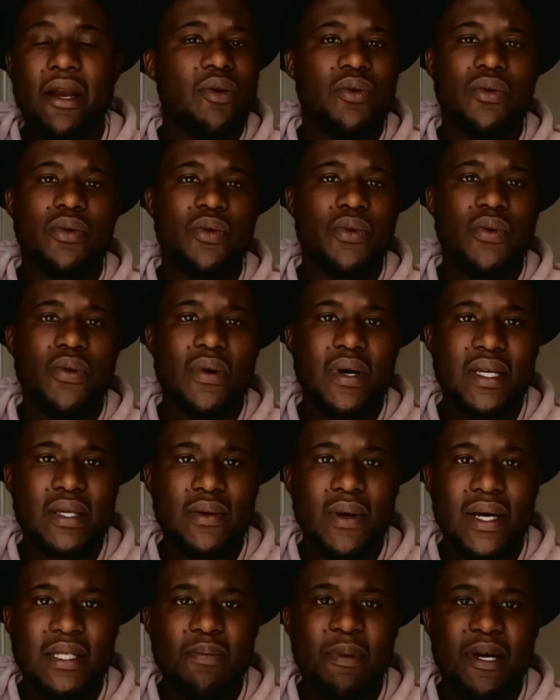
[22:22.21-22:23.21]
I don't know who
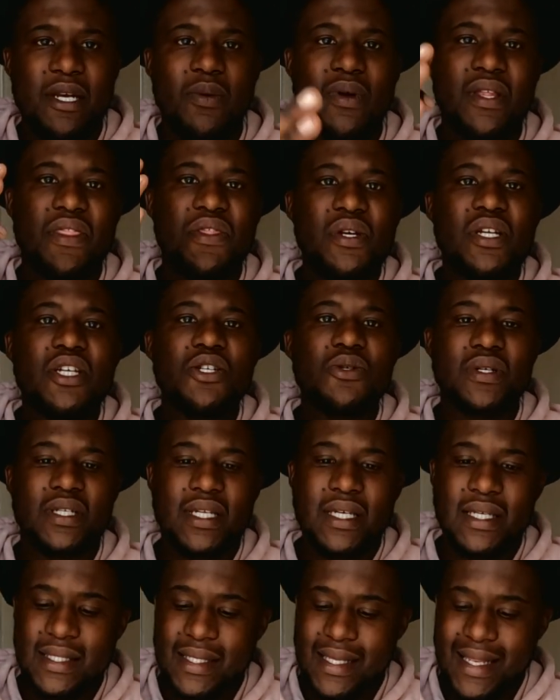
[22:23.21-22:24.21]
it was, but there were three
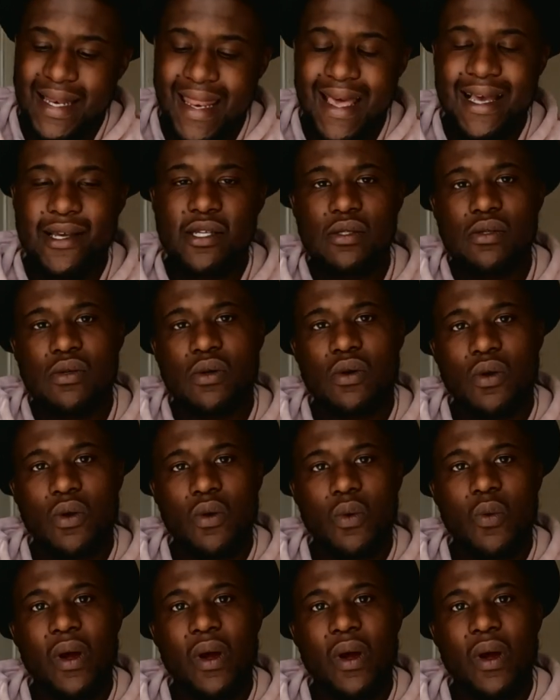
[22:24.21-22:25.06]
shootings next to